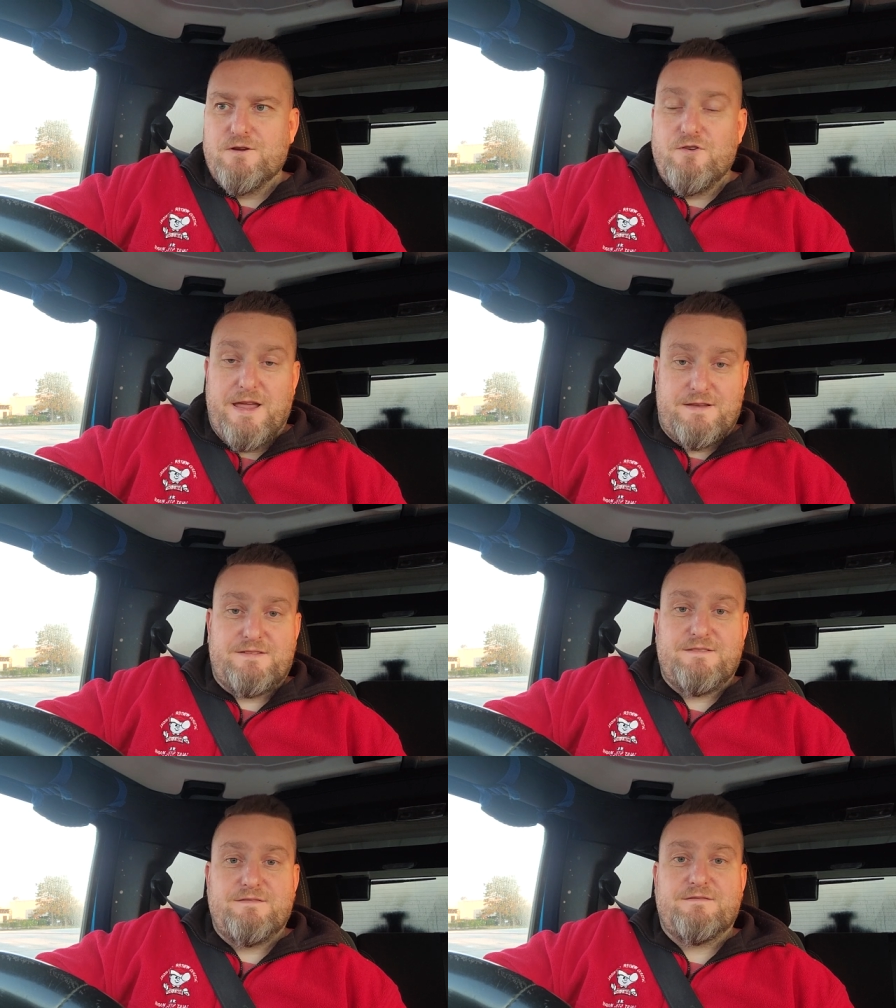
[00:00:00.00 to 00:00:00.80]

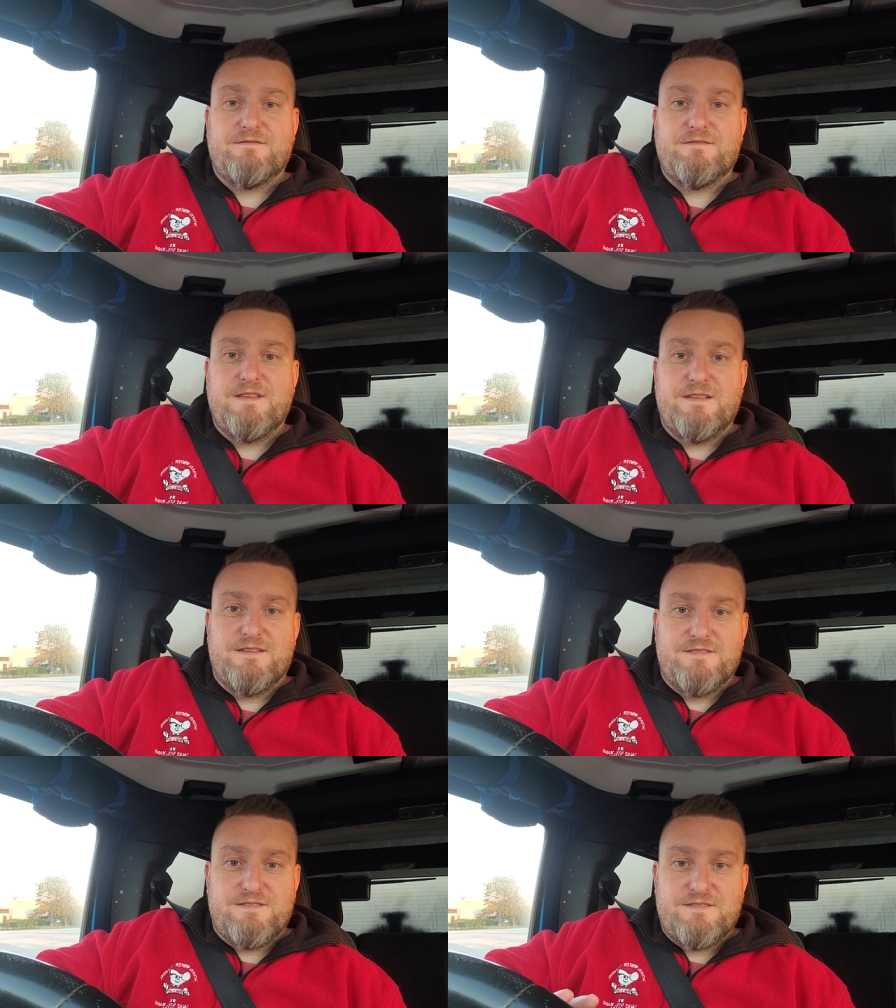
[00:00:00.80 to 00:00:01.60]
Grit
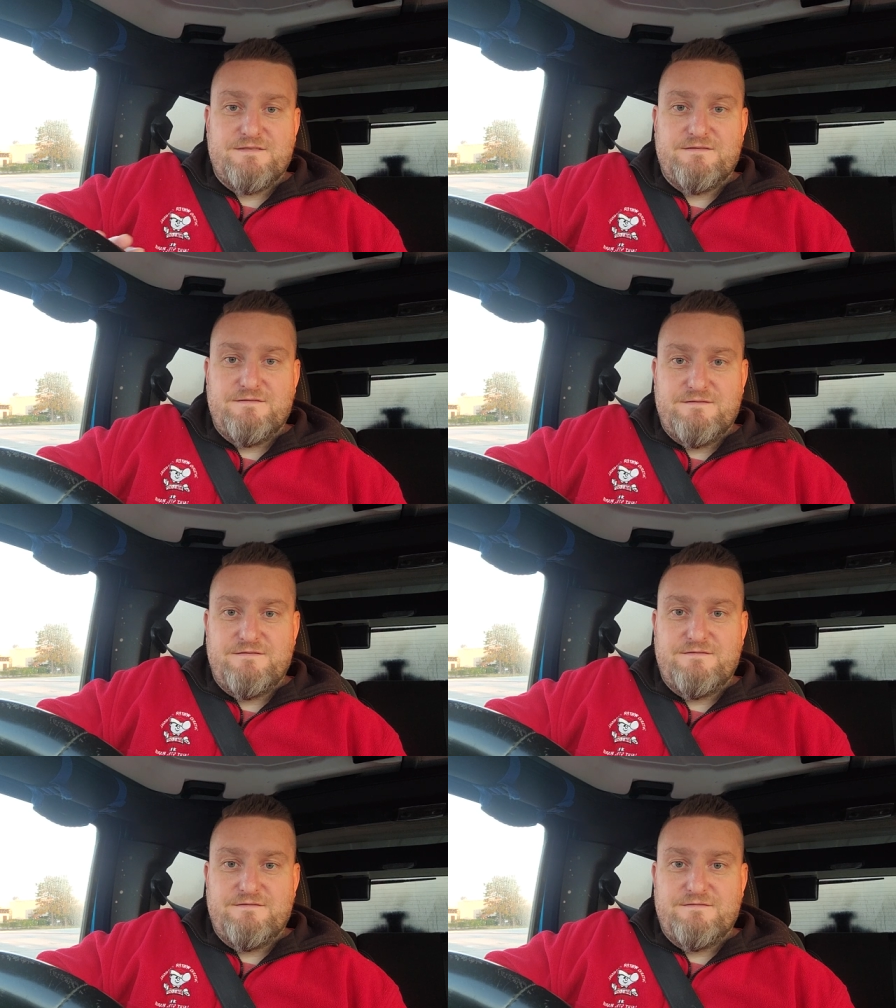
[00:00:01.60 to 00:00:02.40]
is
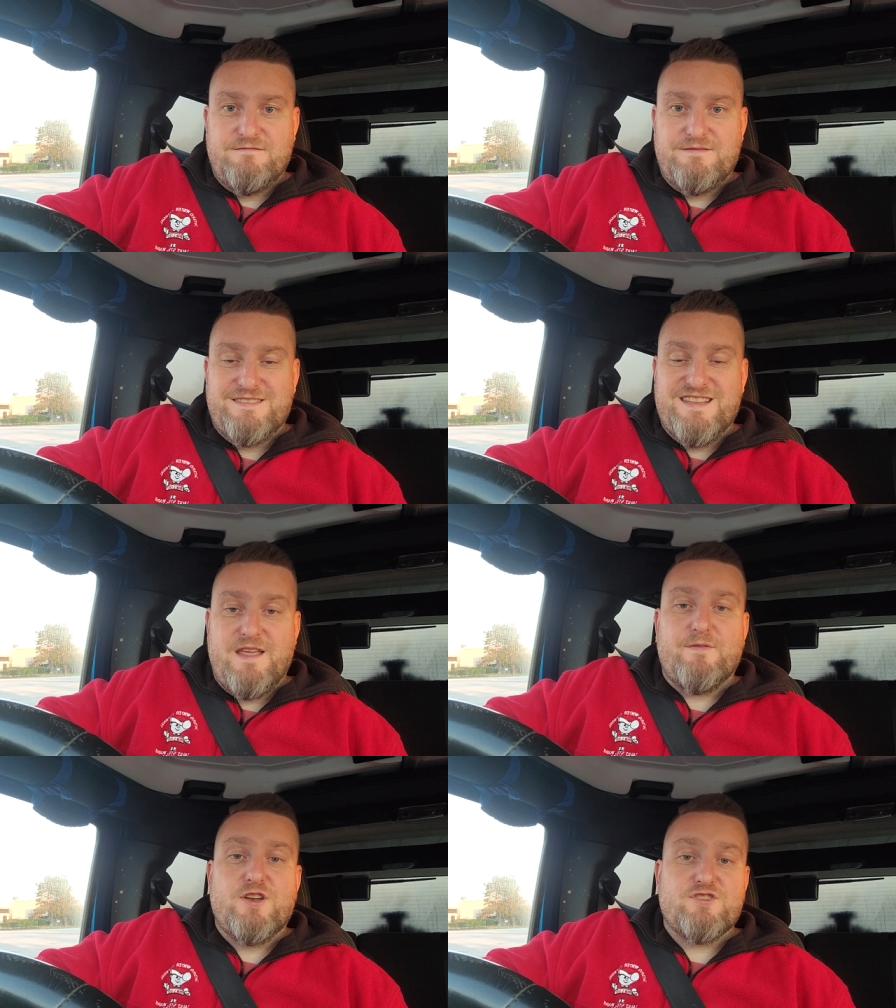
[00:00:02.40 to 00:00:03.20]
the
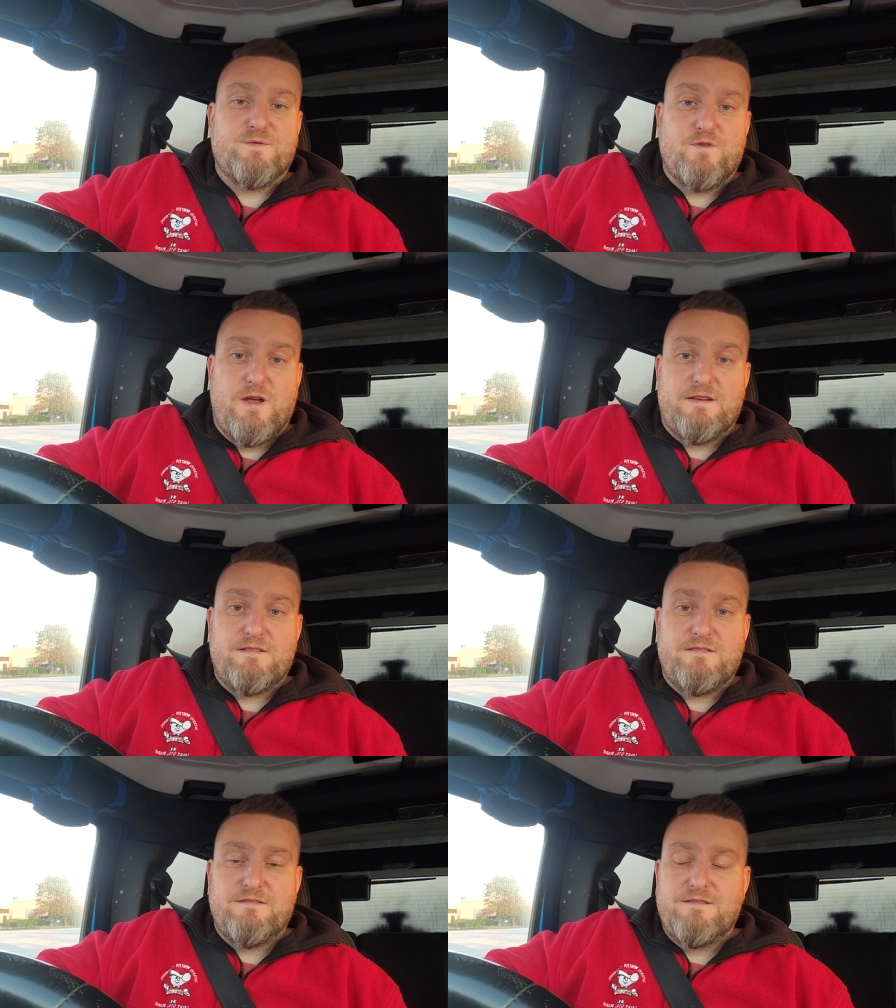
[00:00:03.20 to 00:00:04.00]
definition of grit.